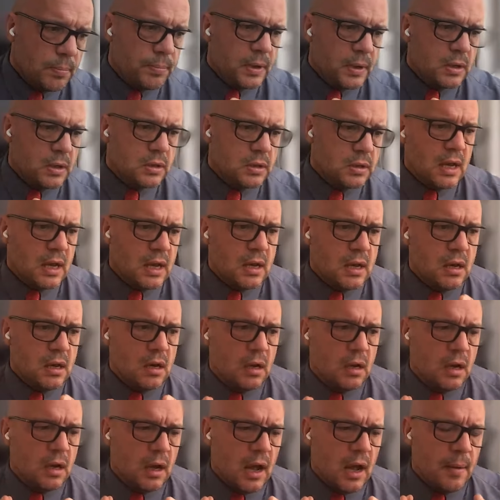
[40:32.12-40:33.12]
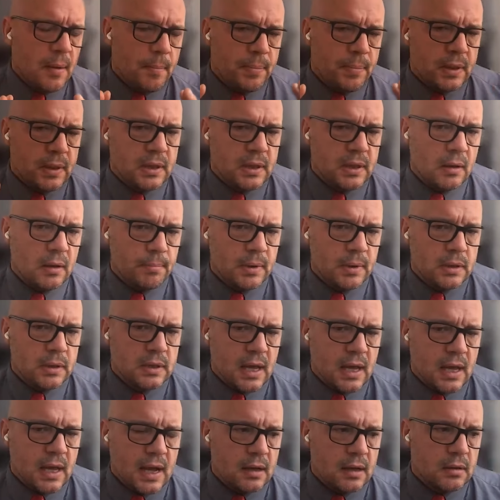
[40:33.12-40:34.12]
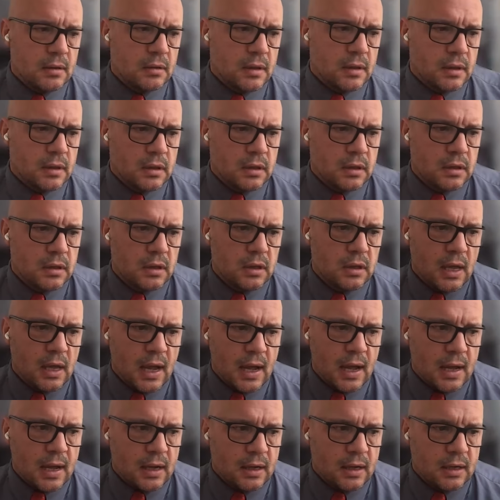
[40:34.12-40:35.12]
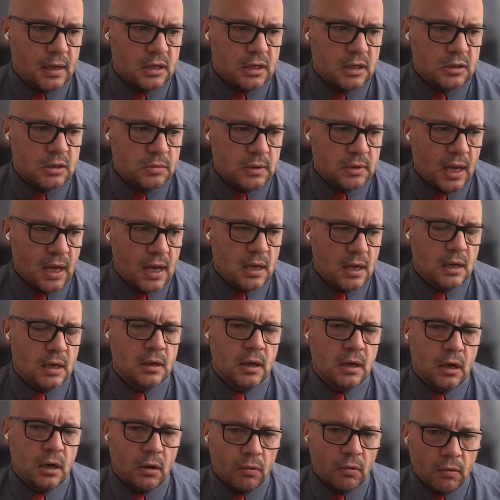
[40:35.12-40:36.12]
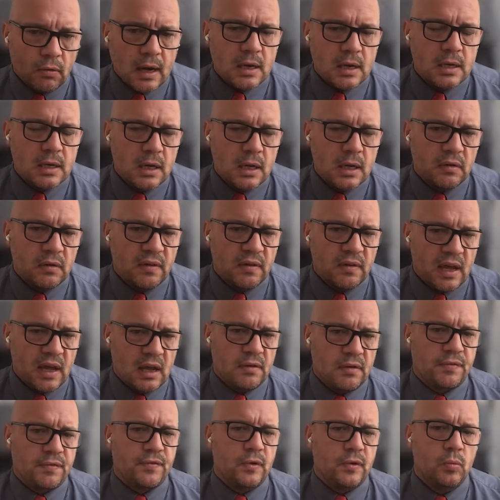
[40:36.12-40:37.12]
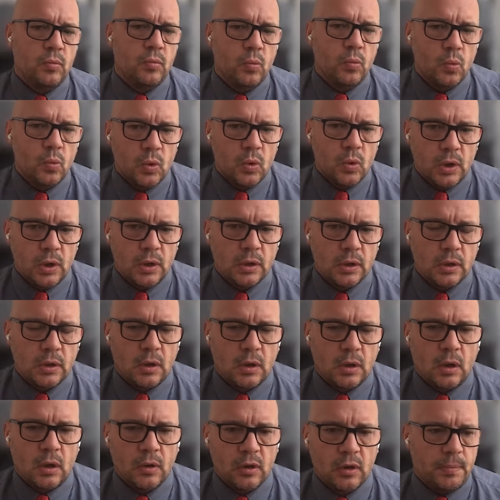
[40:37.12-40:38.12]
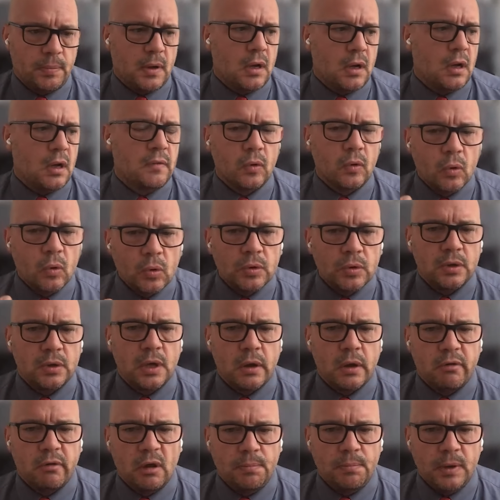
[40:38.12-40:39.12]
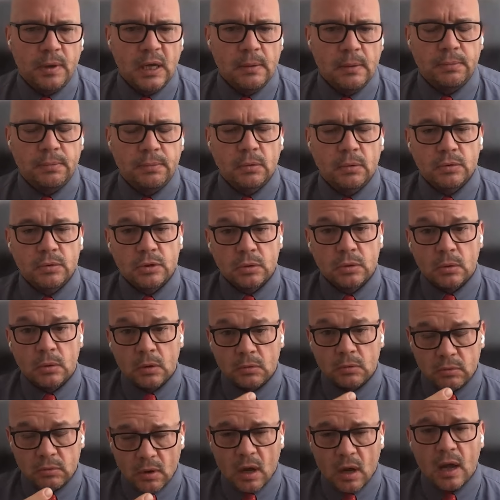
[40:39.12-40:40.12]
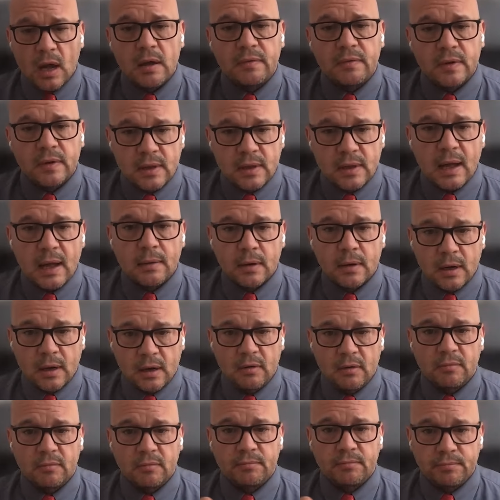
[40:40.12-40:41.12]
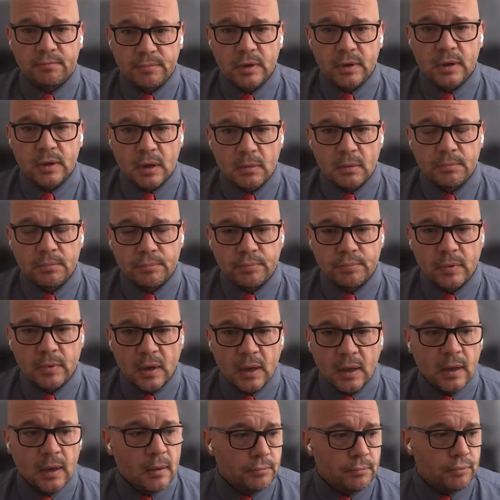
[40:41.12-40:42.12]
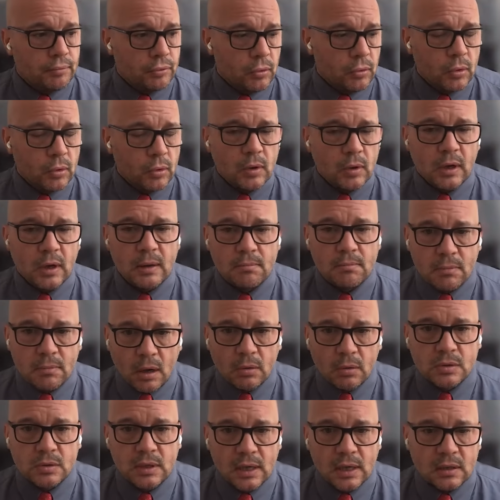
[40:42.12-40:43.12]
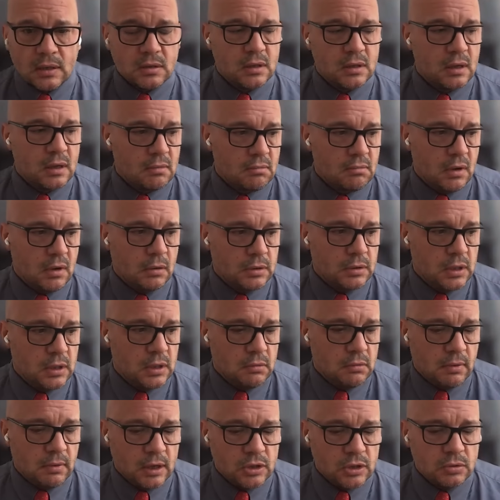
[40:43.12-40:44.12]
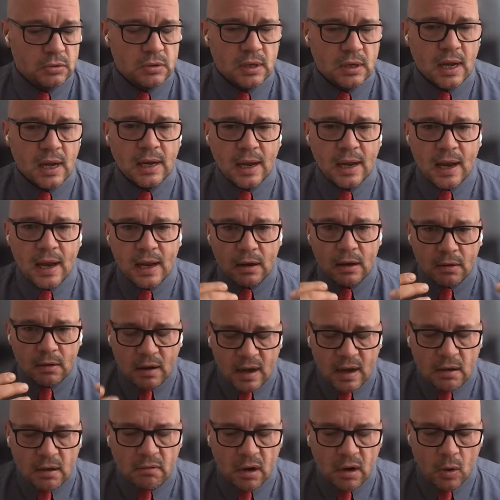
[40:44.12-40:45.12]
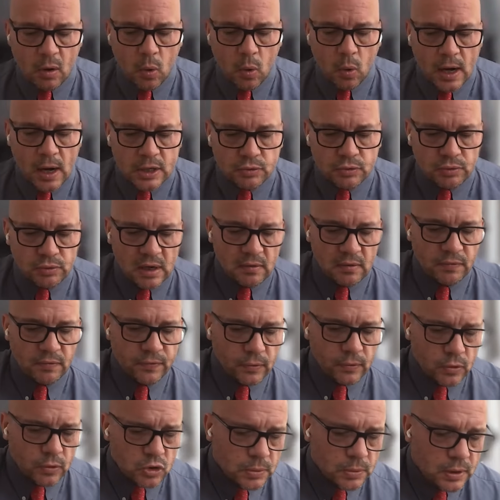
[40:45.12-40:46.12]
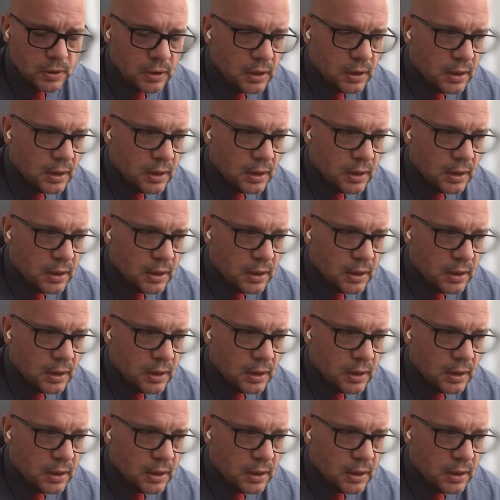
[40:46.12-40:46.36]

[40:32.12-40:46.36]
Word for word: but then, uh, but that, but that, that has taken a great deal of effort and work on the part of ordinary people to arrive at that kind of, you know, broadly multi-ethnic, multiracial thing, and it, and it and it requires reinforcement.